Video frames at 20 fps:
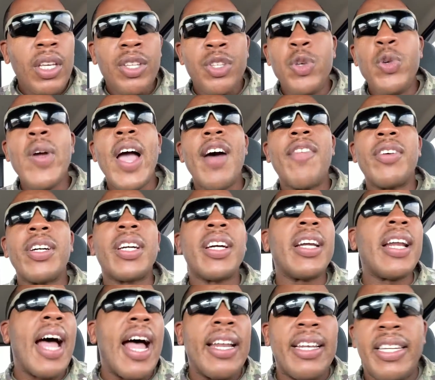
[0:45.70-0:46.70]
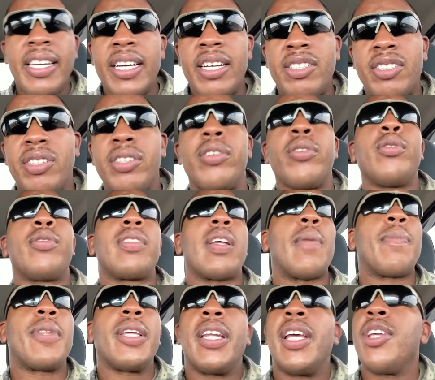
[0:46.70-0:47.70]
you have a good idea to do
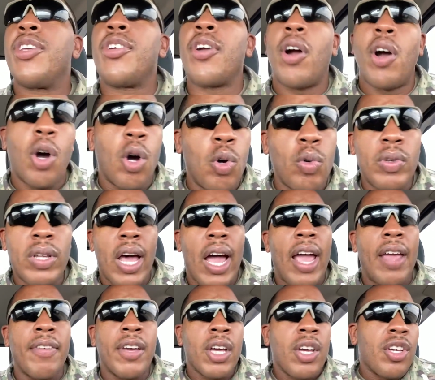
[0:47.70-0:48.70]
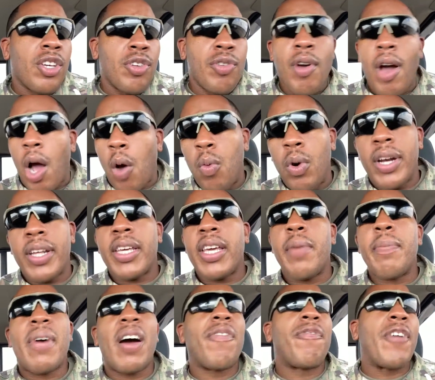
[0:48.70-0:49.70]
something in your own life. You know, I want to
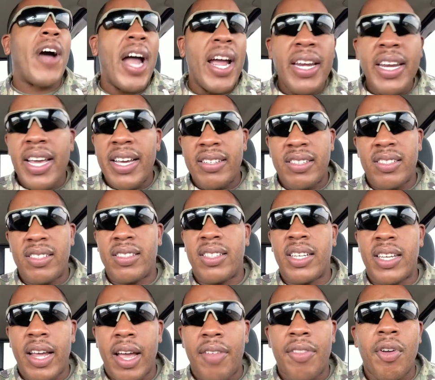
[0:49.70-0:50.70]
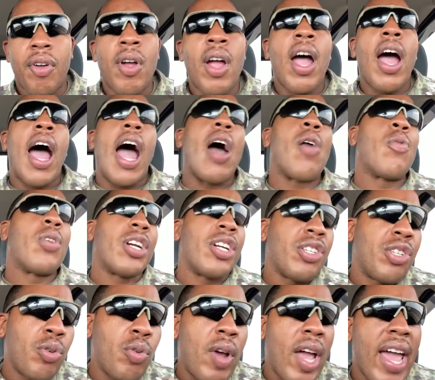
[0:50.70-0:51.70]
get my finances together. I want
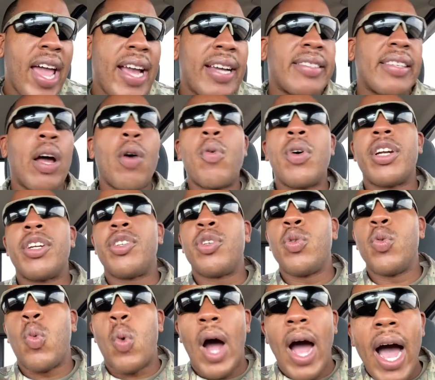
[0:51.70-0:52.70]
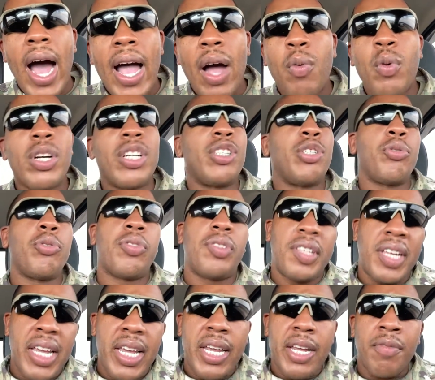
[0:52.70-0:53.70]
to do X. I want to do Y. I want to do
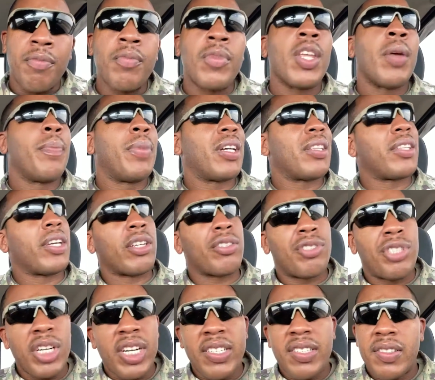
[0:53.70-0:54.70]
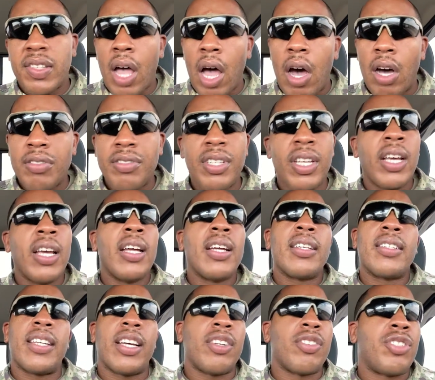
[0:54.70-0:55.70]
Z. But they're just thoughts.
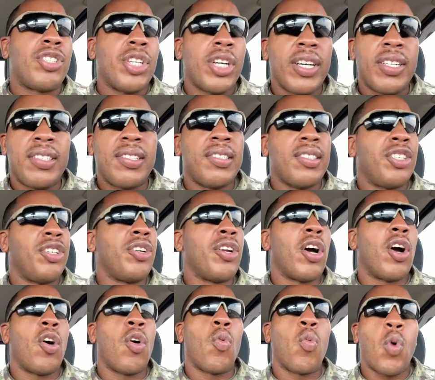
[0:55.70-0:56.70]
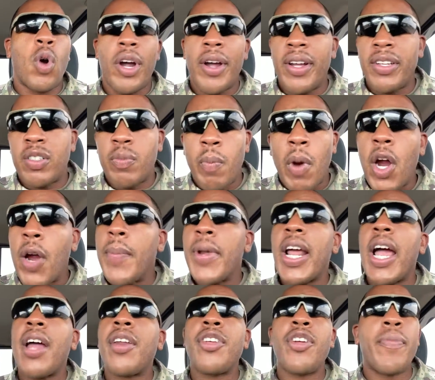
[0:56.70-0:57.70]
They're just, you know, words murmured
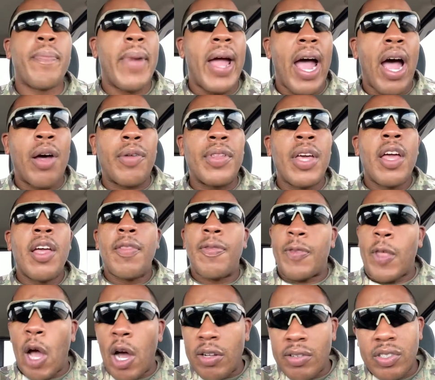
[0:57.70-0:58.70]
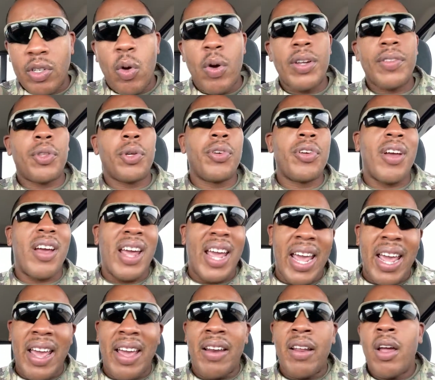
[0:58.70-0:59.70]
out of your mouth, thoughts going through your
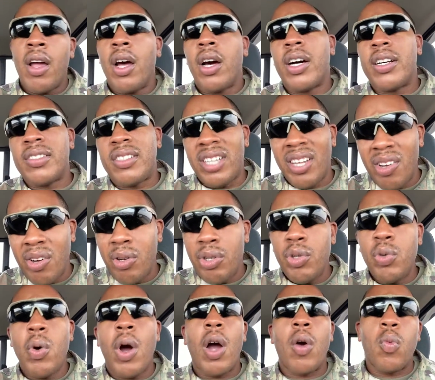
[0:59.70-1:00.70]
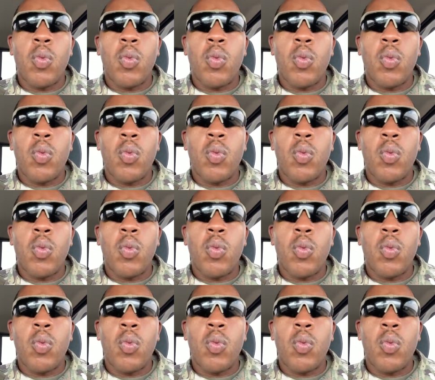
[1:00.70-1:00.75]
head until you are